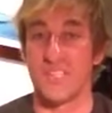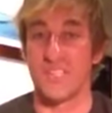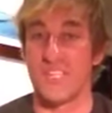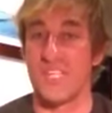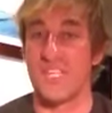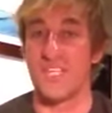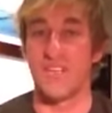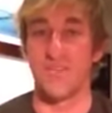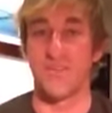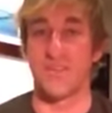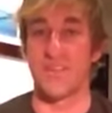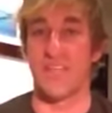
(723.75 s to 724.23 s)

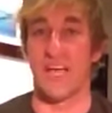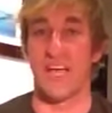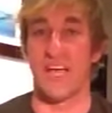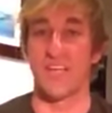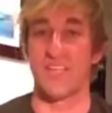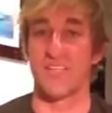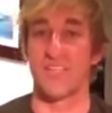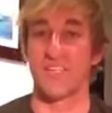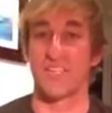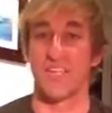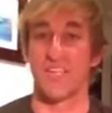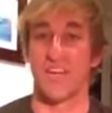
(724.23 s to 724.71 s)
need to allow
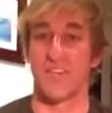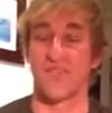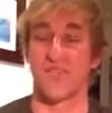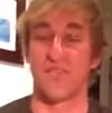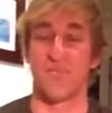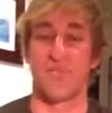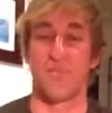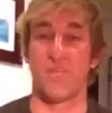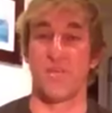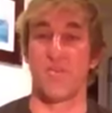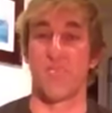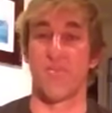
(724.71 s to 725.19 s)
yourself to
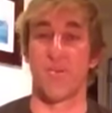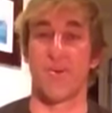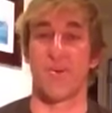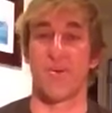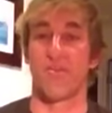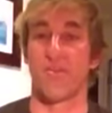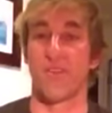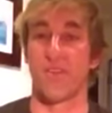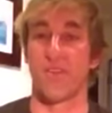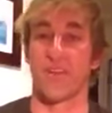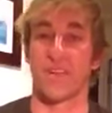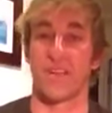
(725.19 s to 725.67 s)
be
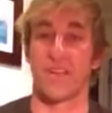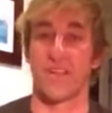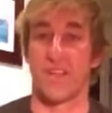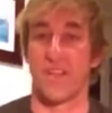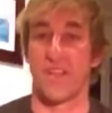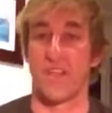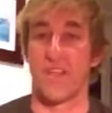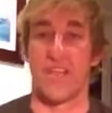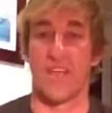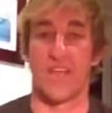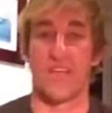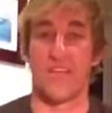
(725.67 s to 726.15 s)
perfect.
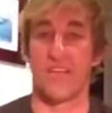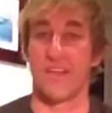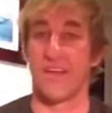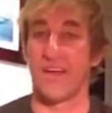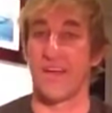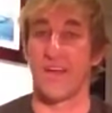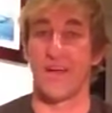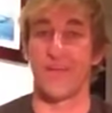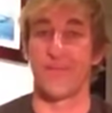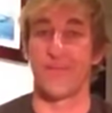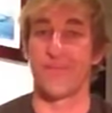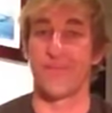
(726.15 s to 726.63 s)
And
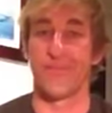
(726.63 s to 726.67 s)
I